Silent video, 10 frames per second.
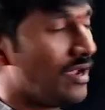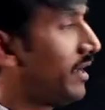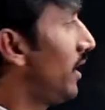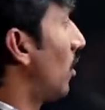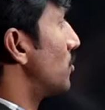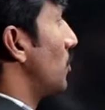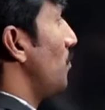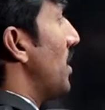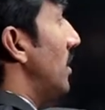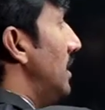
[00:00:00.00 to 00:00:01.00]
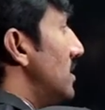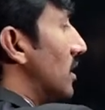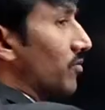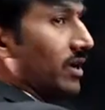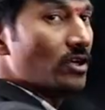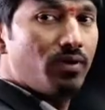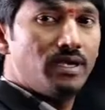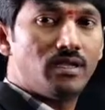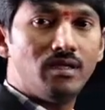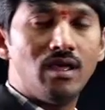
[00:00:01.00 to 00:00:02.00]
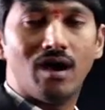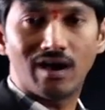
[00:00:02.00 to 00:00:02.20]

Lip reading: Here also, is it 120